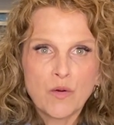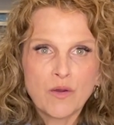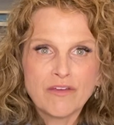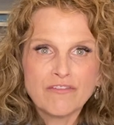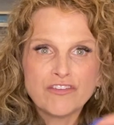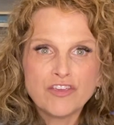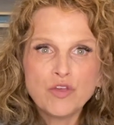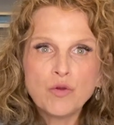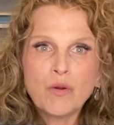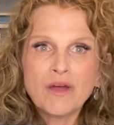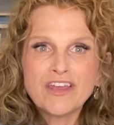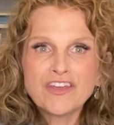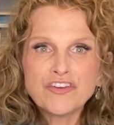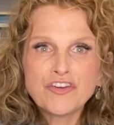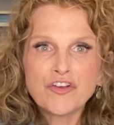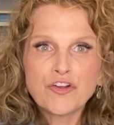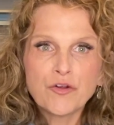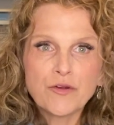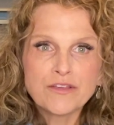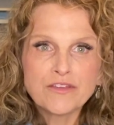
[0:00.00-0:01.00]
If you want a
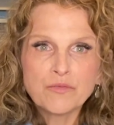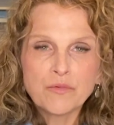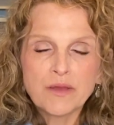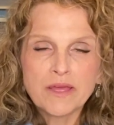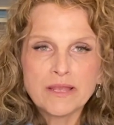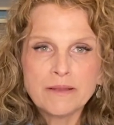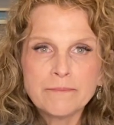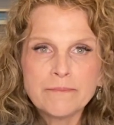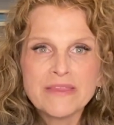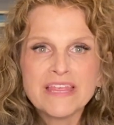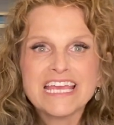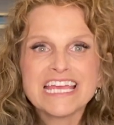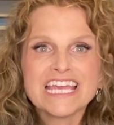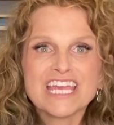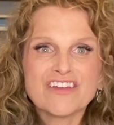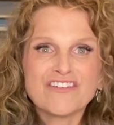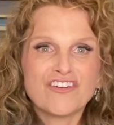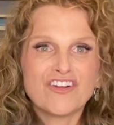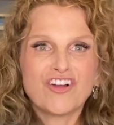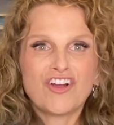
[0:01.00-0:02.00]
turquoise one,
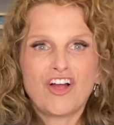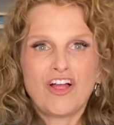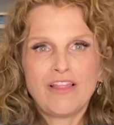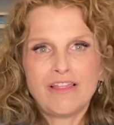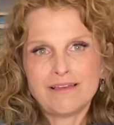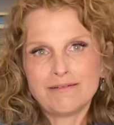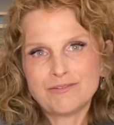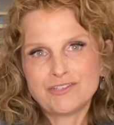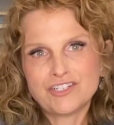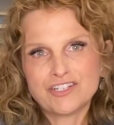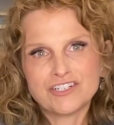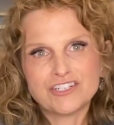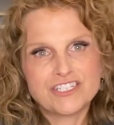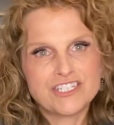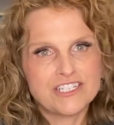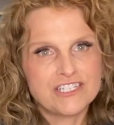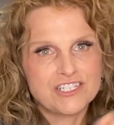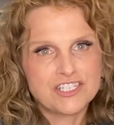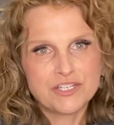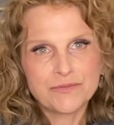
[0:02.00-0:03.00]
give her a call. I'm sure
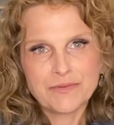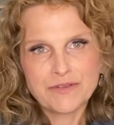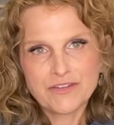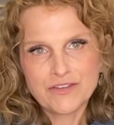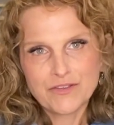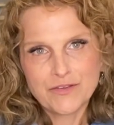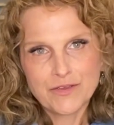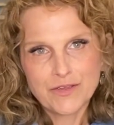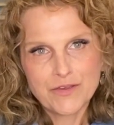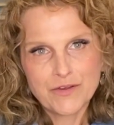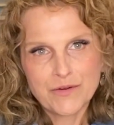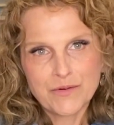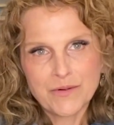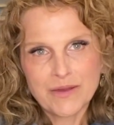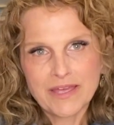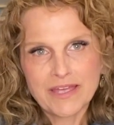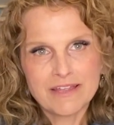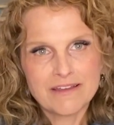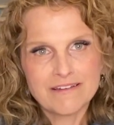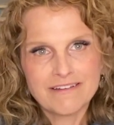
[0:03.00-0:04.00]
she'd ship it to you
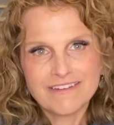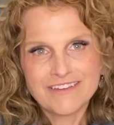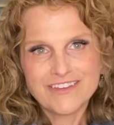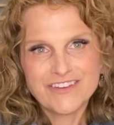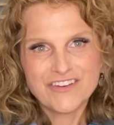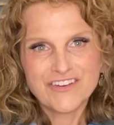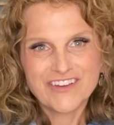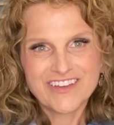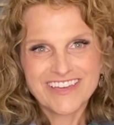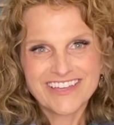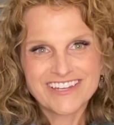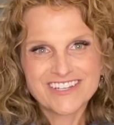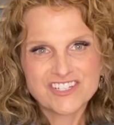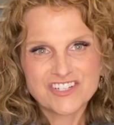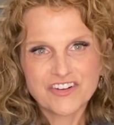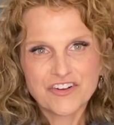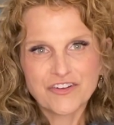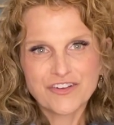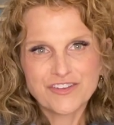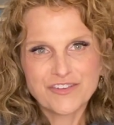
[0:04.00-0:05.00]
and you could get a
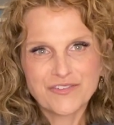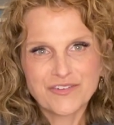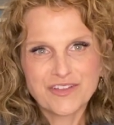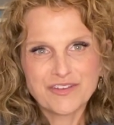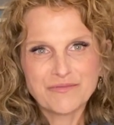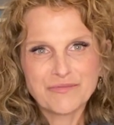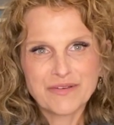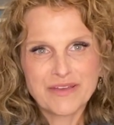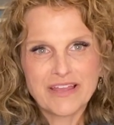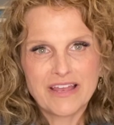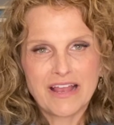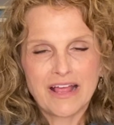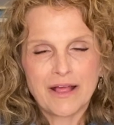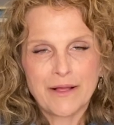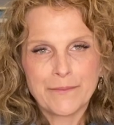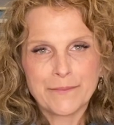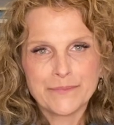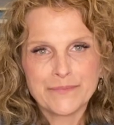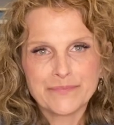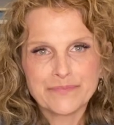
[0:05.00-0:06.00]
turquoise one. But
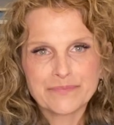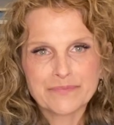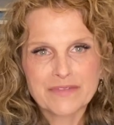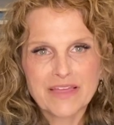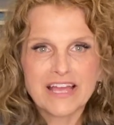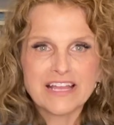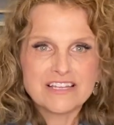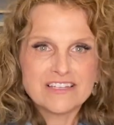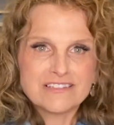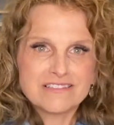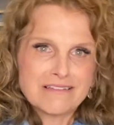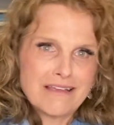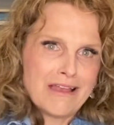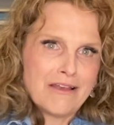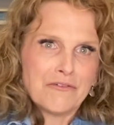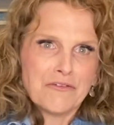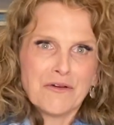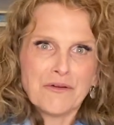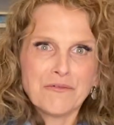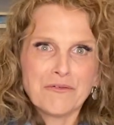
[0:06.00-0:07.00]
I don't
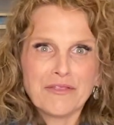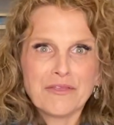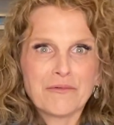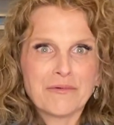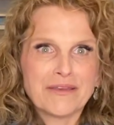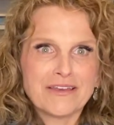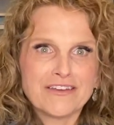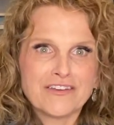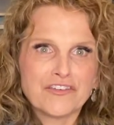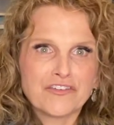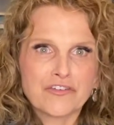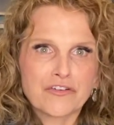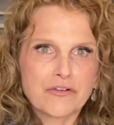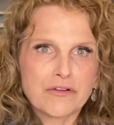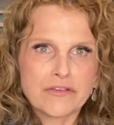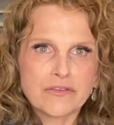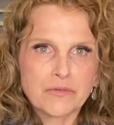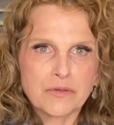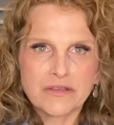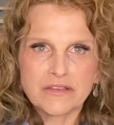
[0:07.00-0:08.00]
know, I really wanted a
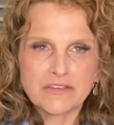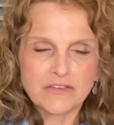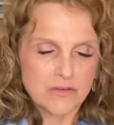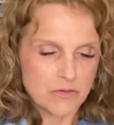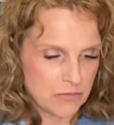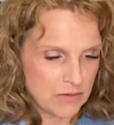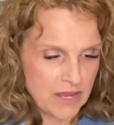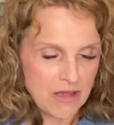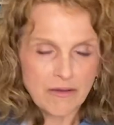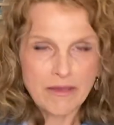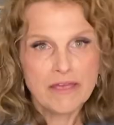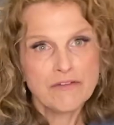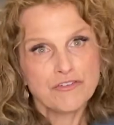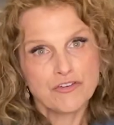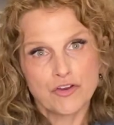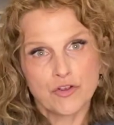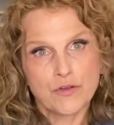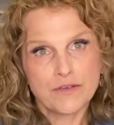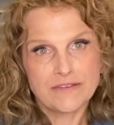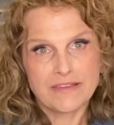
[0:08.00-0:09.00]
turquoise one. So now I have
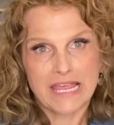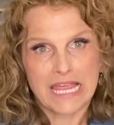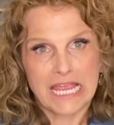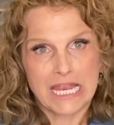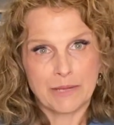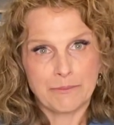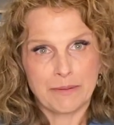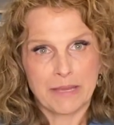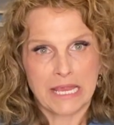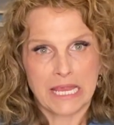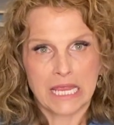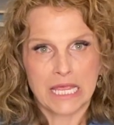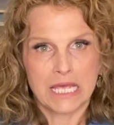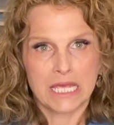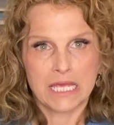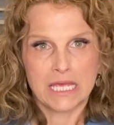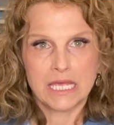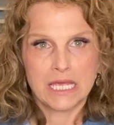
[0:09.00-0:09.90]
turquoise and pink.